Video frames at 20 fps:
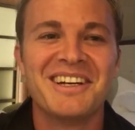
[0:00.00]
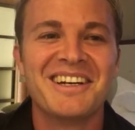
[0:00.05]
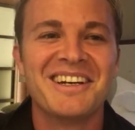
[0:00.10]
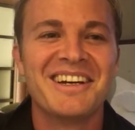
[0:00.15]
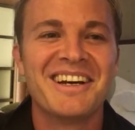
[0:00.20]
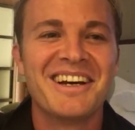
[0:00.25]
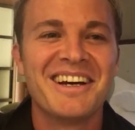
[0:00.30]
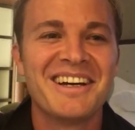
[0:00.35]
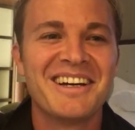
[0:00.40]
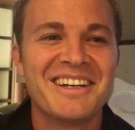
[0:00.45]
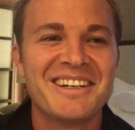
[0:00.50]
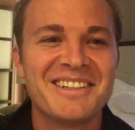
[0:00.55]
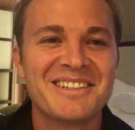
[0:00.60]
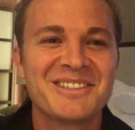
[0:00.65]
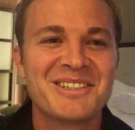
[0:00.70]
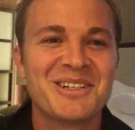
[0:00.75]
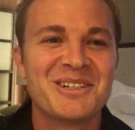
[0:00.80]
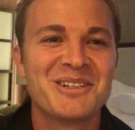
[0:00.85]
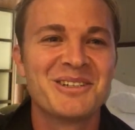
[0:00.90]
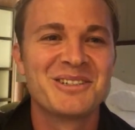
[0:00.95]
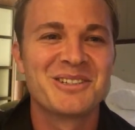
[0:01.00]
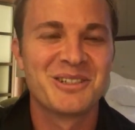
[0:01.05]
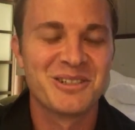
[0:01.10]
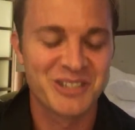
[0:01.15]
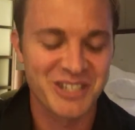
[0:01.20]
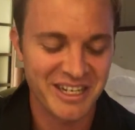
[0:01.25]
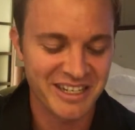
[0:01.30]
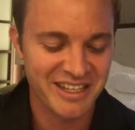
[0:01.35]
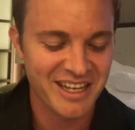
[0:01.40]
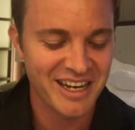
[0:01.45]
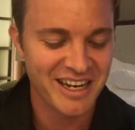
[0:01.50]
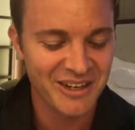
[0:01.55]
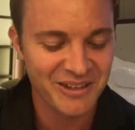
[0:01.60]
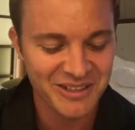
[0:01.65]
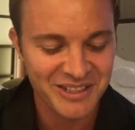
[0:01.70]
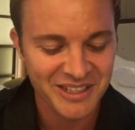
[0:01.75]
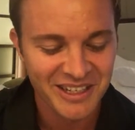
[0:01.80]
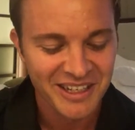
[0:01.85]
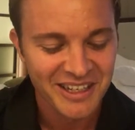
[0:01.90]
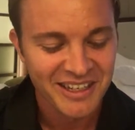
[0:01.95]
So check that
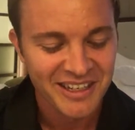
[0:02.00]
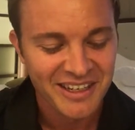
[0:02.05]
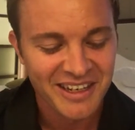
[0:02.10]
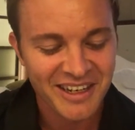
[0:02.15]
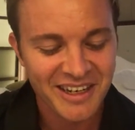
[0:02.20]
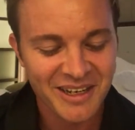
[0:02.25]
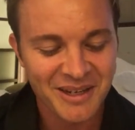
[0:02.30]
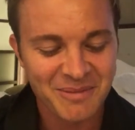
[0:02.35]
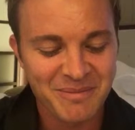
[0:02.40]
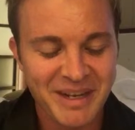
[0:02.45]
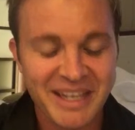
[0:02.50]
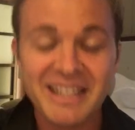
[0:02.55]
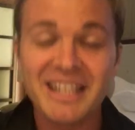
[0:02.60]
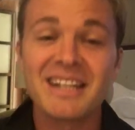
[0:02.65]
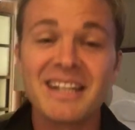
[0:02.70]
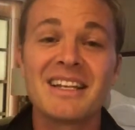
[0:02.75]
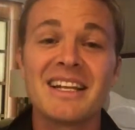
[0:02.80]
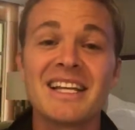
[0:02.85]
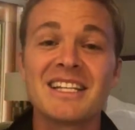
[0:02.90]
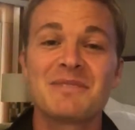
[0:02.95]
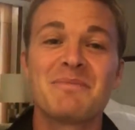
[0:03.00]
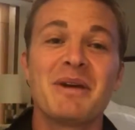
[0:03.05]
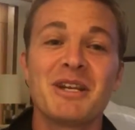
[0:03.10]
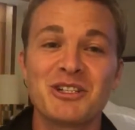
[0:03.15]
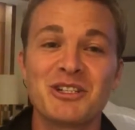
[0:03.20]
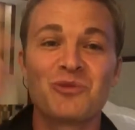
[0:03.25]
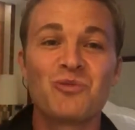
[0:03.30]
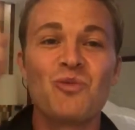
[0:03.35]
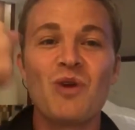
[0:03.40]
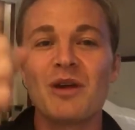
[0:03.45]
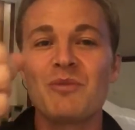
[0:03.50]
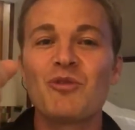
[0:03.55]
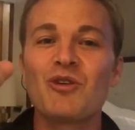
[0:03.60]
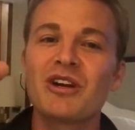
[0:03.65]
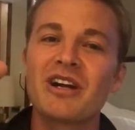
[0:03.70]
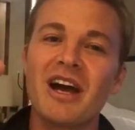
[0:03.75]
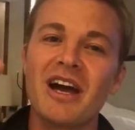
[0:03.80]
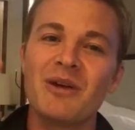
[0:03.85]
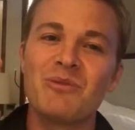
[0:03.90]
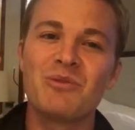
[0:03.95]
out. And then let's mention one more
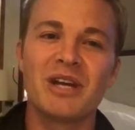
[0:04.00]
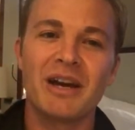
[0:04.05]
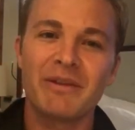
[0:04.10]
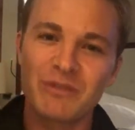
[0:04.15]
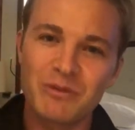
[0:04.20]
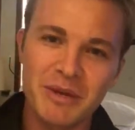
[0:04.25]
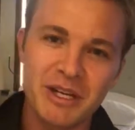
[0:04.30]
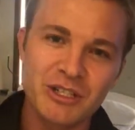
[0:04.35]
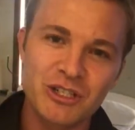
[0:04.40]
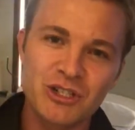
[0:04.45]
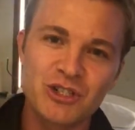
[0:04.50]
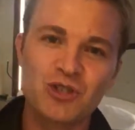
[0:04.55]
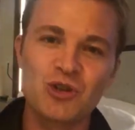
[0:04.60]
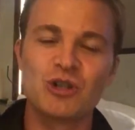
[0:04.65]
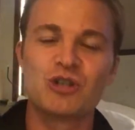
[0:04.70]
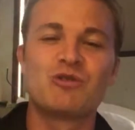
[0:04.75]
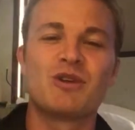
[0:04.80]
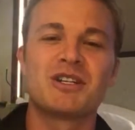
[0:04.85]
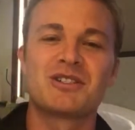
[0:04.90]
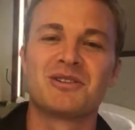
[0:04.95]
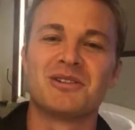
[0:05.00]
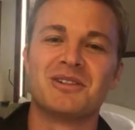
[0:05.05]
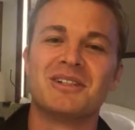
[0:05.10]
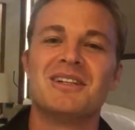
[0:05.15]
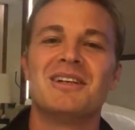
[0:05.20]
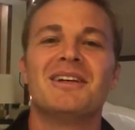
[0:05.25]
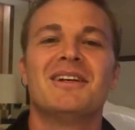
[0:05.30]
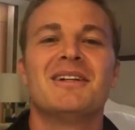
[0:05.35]
guy. We have to mention George Russell.